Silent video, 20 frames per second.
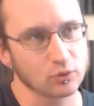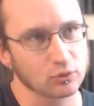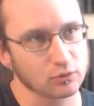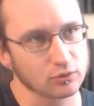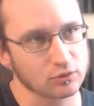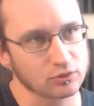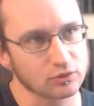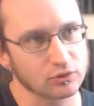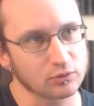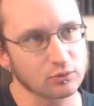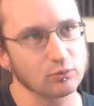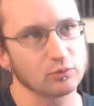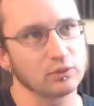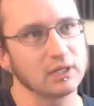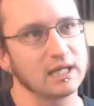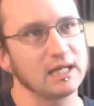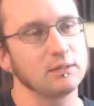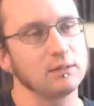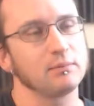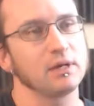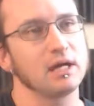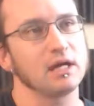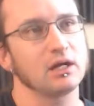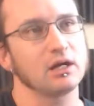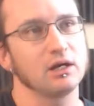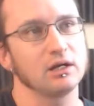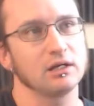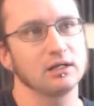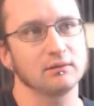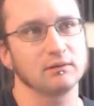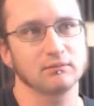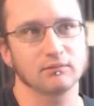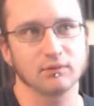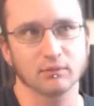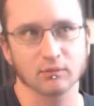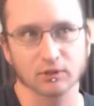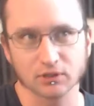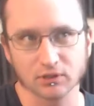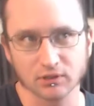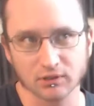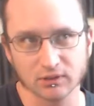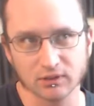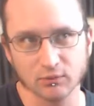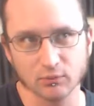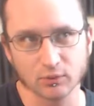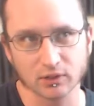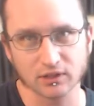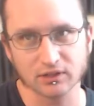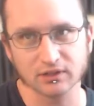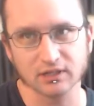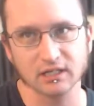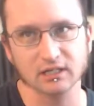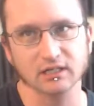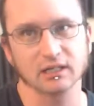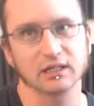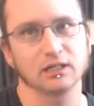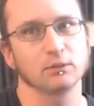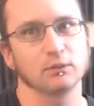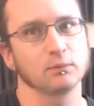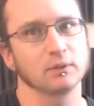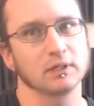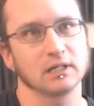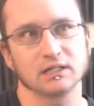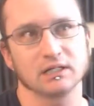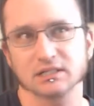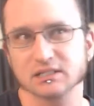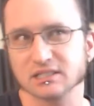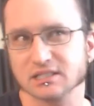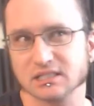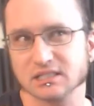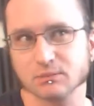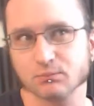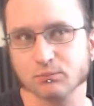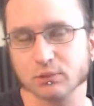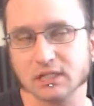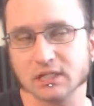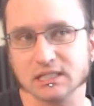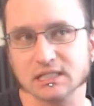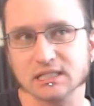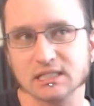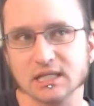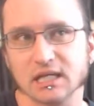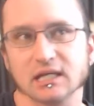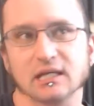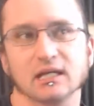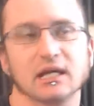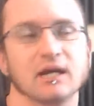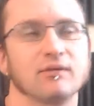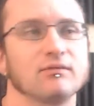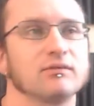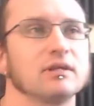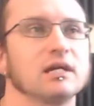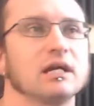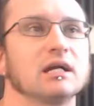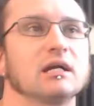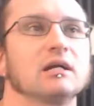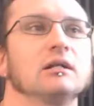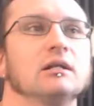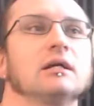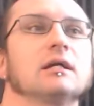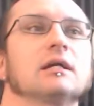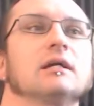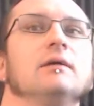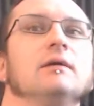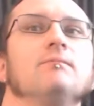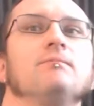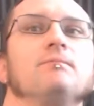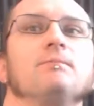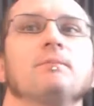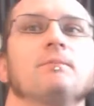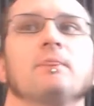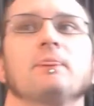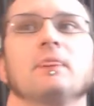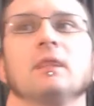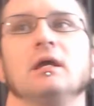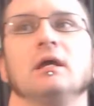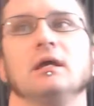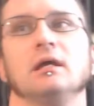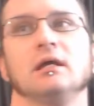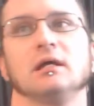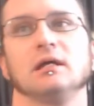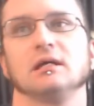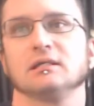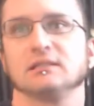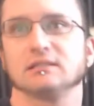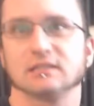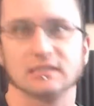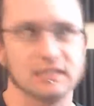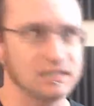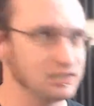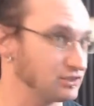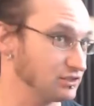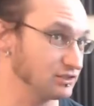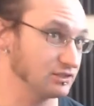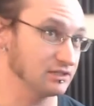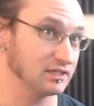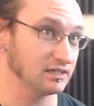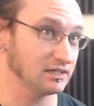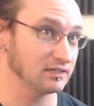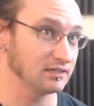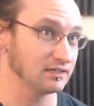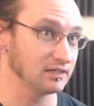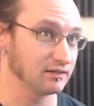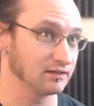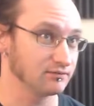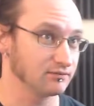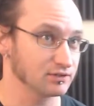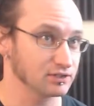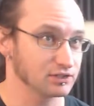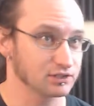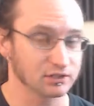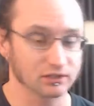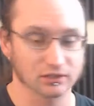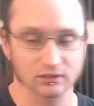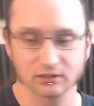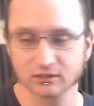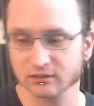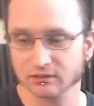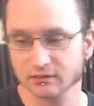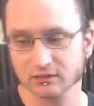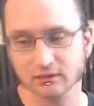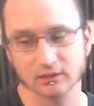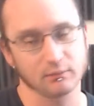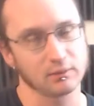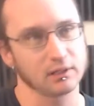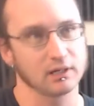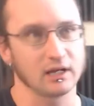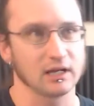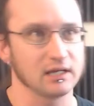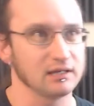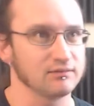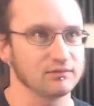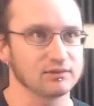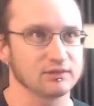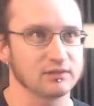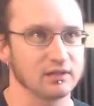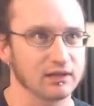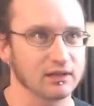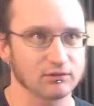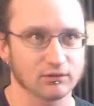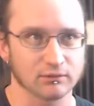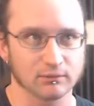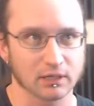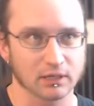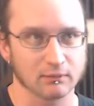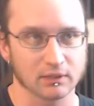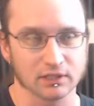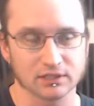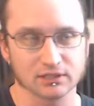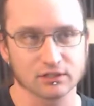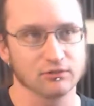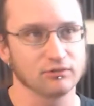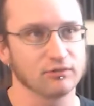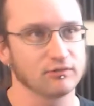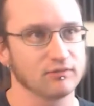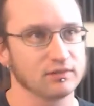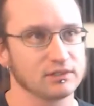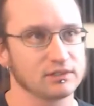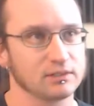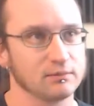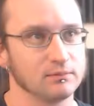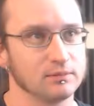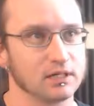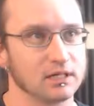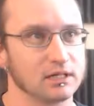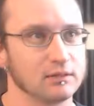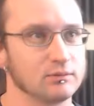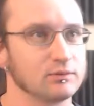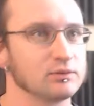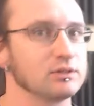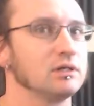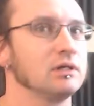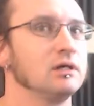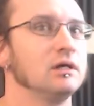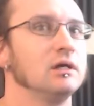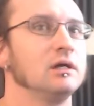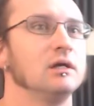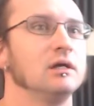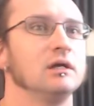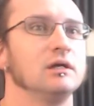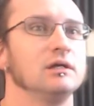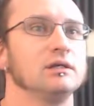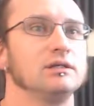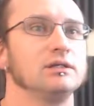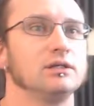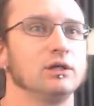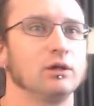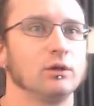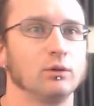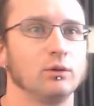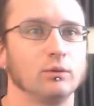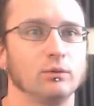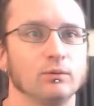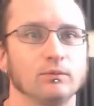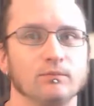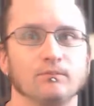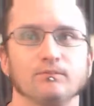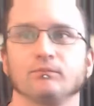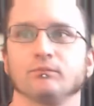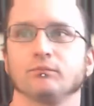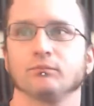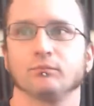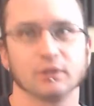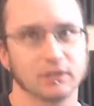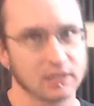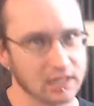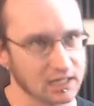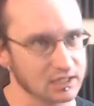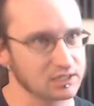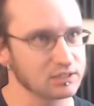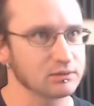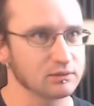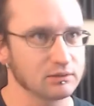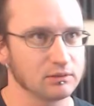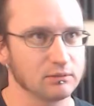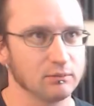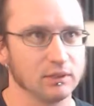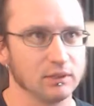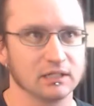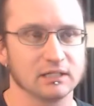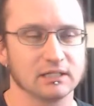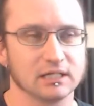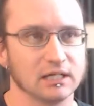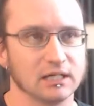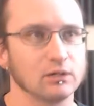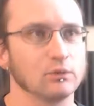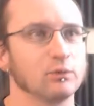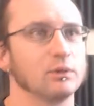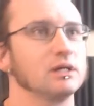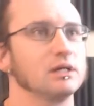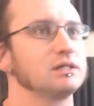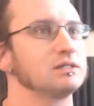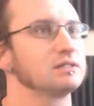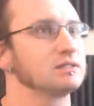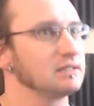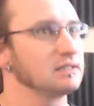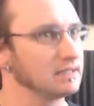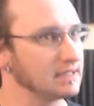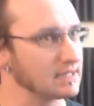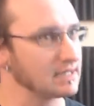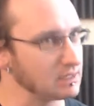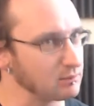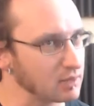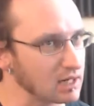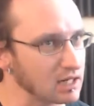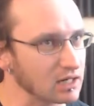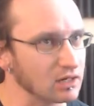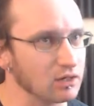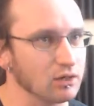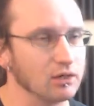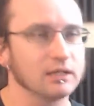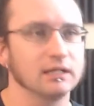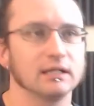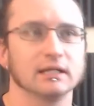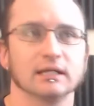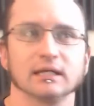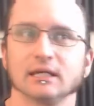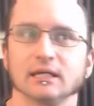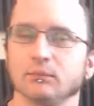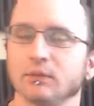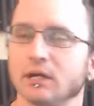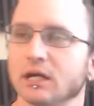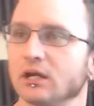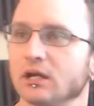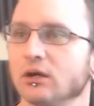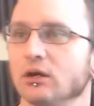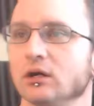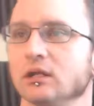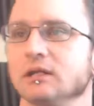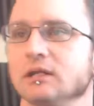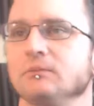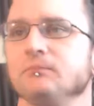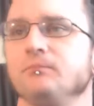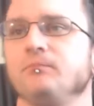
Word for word: So laying back on it, remember, you, you want to think like you're playing just a split second after that click. It's easier said than done, for sure. I mean, I even have to remind myself of it sometimes. So, but that's the big takeaway is lay back on it, lay back on it,